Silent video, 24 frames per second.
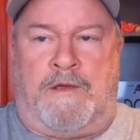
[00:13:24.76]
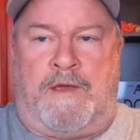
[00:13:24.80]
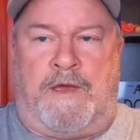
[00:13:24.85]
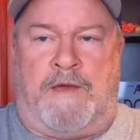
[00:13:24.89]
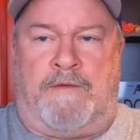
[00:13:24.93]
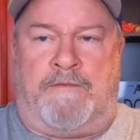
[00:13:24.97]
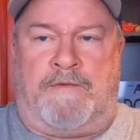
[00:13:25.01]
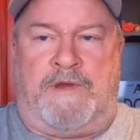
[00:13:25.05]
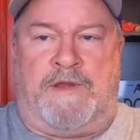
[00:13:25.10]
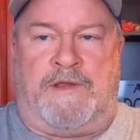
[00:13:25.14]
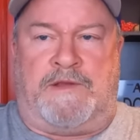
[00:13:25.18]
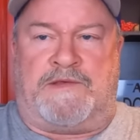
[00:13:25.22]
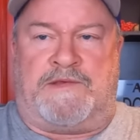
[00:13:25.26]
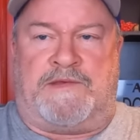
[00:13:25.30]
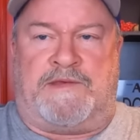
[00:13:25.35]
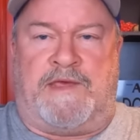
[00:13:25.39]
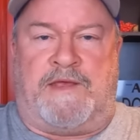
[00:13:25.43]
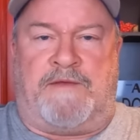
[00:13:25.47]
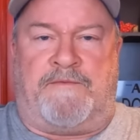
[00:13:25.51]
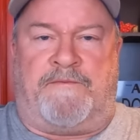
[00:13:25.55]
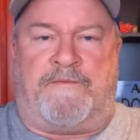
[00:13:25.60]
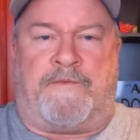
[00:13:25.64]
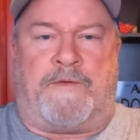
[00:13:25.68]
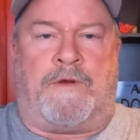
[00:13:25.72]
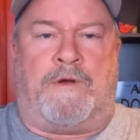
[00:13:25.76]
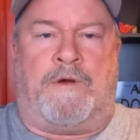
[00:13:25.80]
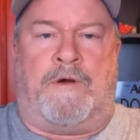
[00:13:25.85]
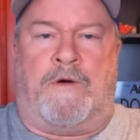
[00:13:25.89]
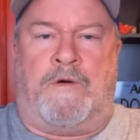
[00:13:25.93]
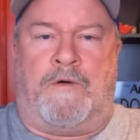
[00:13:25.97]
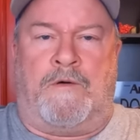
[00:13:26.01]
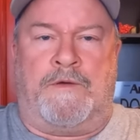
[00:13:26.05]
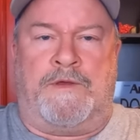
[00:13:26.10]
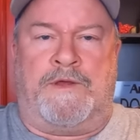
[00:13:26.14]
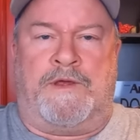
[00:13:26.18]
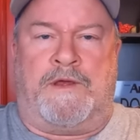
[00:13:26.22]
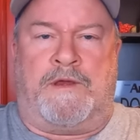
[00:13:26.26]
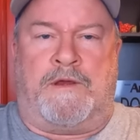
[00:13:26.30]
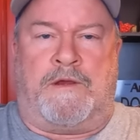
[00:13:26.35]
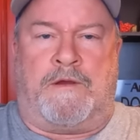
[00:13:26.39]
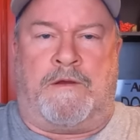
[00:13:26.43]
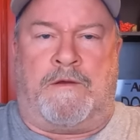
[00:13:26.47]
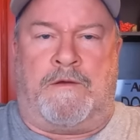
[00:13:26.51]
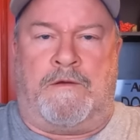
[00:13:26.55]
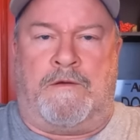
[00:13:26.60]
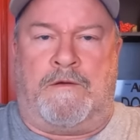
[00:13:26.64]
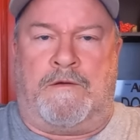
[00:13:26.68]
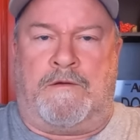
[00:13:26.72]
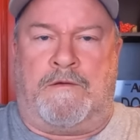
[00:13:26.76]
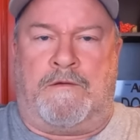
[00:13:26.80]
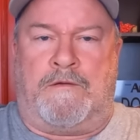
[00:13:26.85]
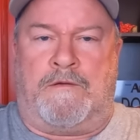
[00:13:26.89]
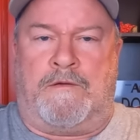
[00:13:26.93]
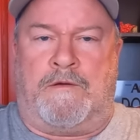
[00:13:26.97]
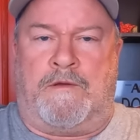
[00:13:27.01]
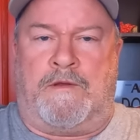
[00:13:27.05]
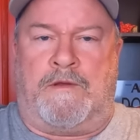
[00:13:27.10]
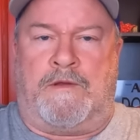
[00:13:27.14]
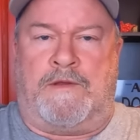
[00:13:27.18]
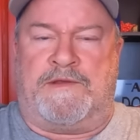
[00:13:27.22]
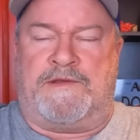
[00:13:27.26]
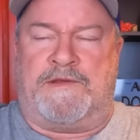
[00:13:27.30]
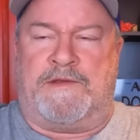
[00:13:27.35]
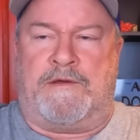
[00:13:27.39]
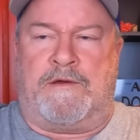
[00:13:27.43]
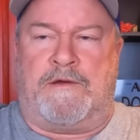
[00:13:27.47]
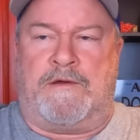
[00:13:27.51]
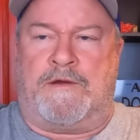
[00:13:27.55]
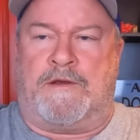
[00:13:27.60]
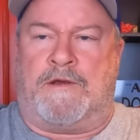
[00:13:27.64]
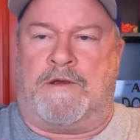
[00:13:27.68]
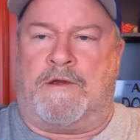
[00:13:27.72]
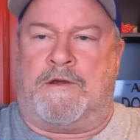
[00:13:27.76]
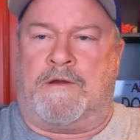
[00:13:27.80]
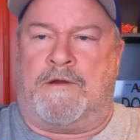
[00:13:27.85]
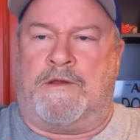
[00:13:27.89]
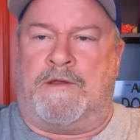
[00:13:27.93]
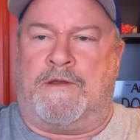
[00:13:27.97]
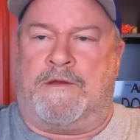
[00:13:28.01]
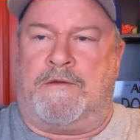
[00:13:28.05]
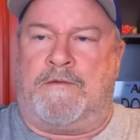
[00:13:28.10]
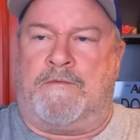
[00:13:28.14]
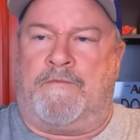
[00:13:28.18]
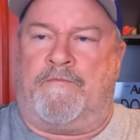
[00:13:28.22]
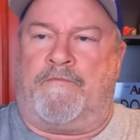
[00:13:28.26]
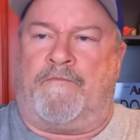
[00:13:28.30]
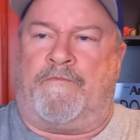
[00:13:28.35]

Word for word: having it set for a whole year isn't going to hurt it.